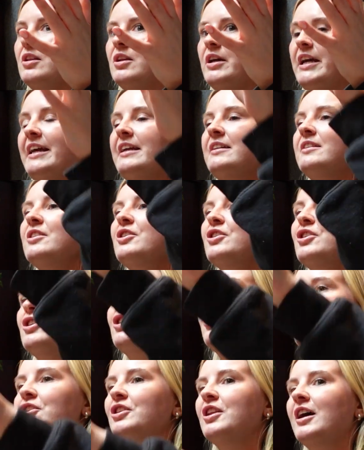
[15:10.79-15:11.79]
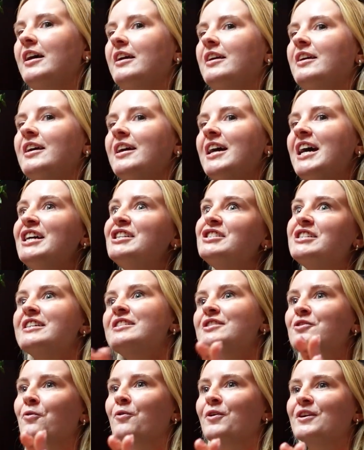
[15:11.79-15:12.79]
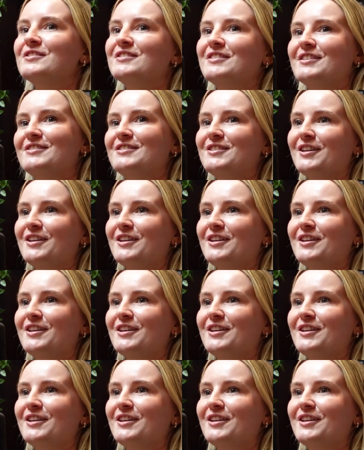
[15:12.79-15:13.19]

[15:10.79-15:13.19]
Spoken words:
in the, like, discourse that's,